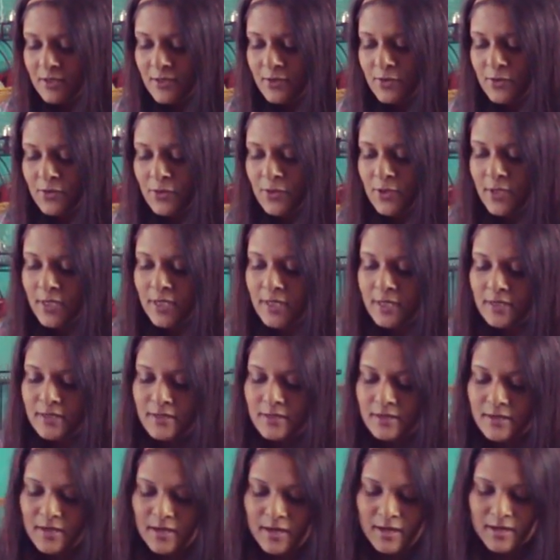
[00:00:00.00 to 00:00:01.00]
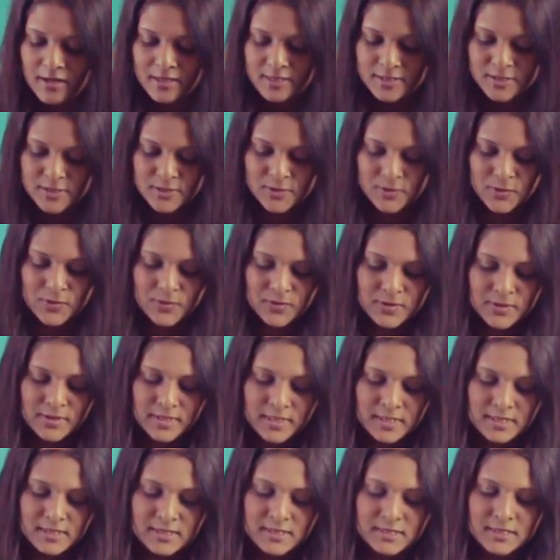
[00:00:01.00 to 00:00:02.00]
Then I saw
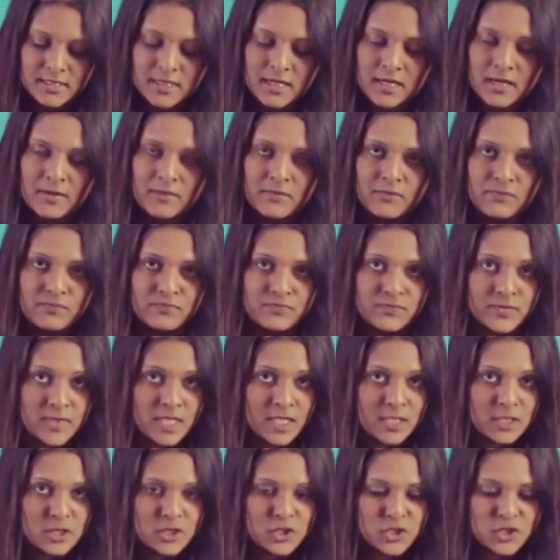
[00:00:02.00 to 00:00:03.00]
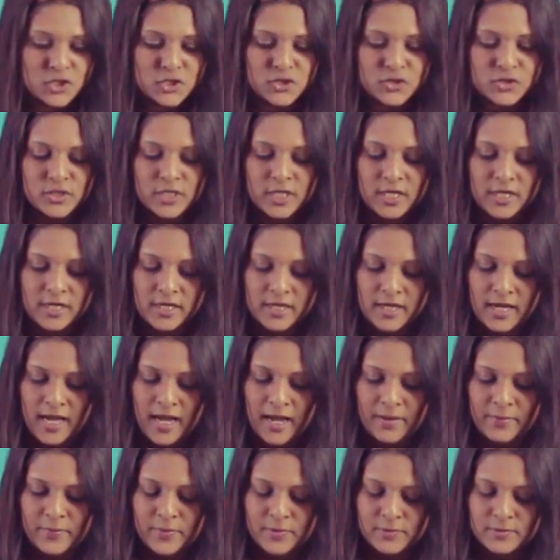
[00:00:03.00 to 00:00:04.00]
these sugar
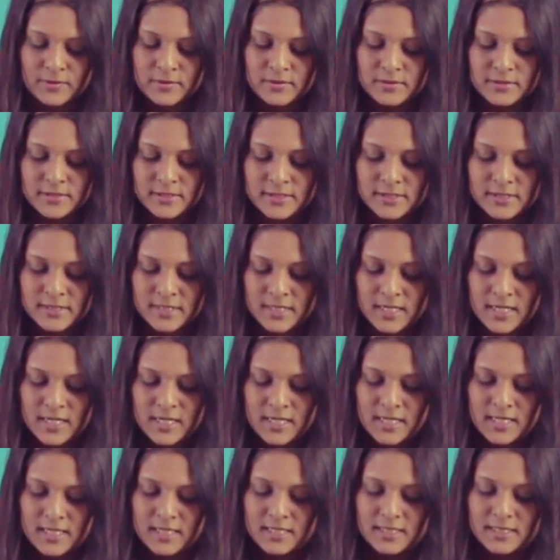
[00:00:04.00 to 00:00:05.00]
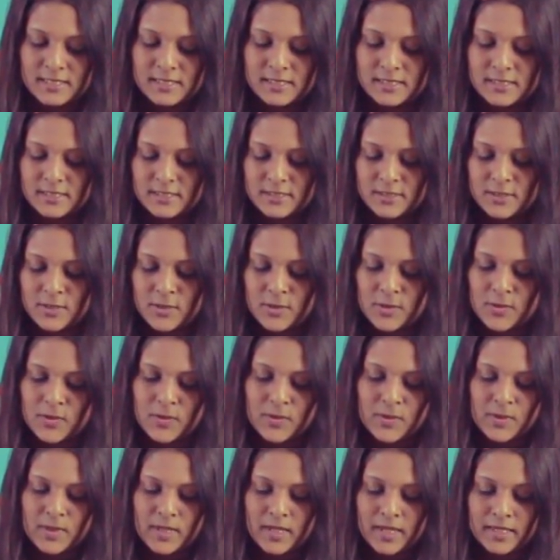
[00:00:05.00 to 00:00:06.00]
apples. So
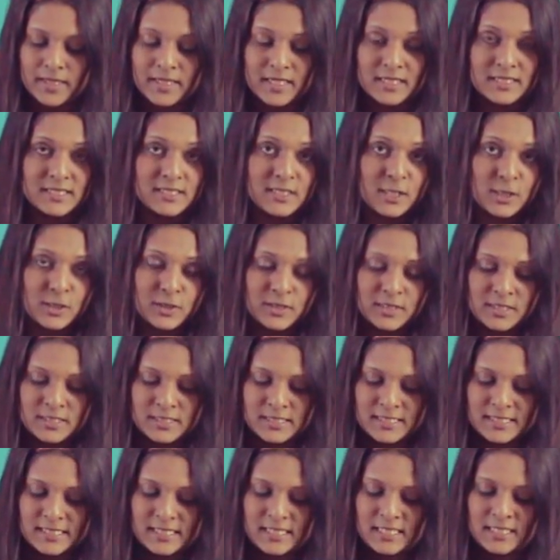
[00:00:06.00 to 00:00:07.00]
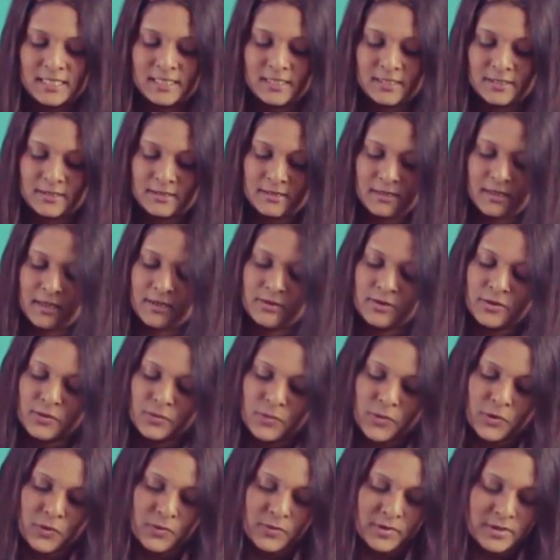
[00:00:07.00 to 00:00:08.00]
I guess they are in season at the
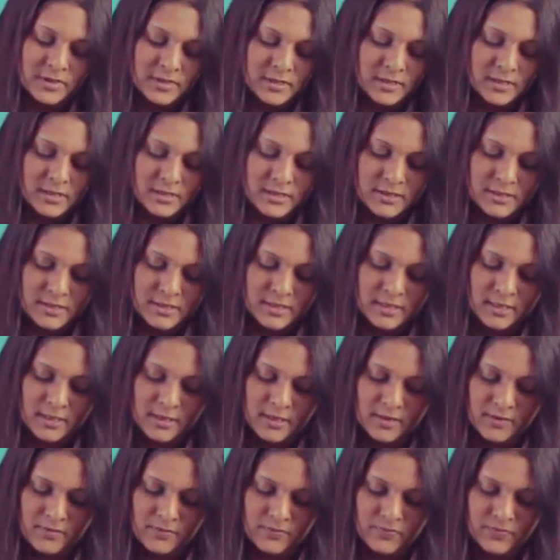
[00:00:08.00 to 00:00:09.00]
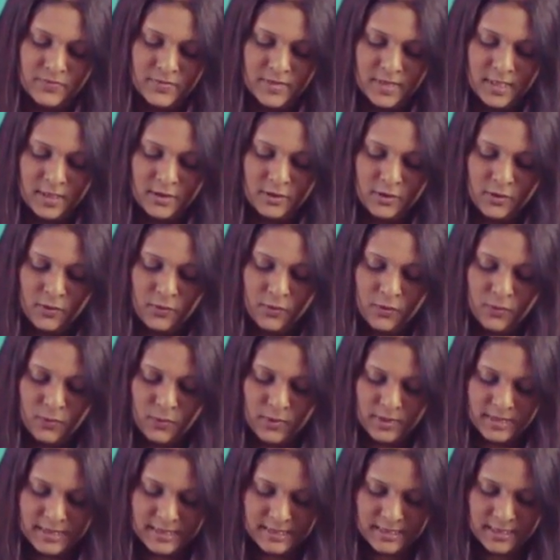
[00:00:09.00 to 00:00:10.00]
moment because they're not
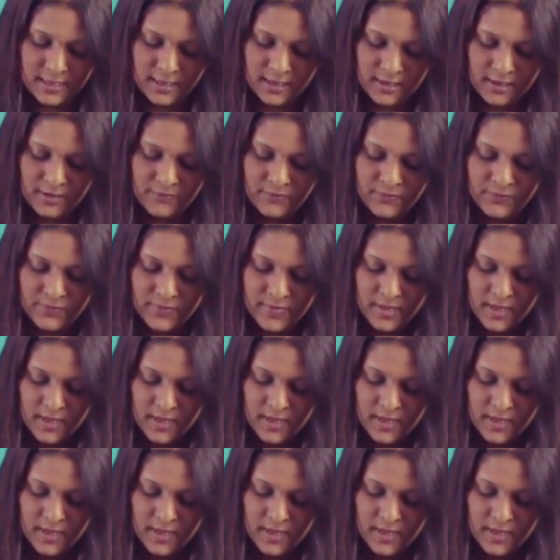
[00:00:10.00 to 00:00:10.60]
always there.